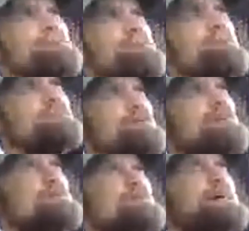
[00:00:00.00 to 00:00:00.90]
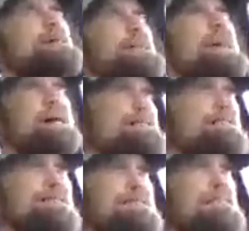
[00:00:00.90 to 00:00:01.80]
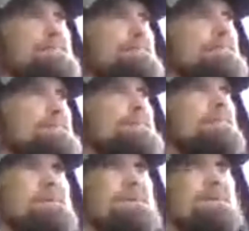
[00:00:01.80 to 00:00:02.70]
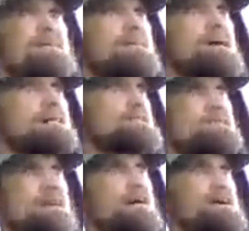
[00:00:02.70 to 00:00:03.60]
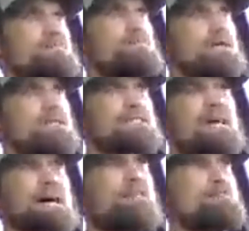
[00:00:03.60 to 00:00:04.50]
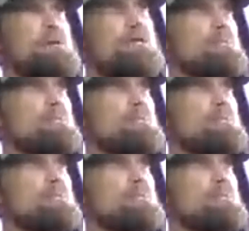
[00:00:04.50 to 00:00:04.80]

So it's not NASA. NASA's lying, but it's not the people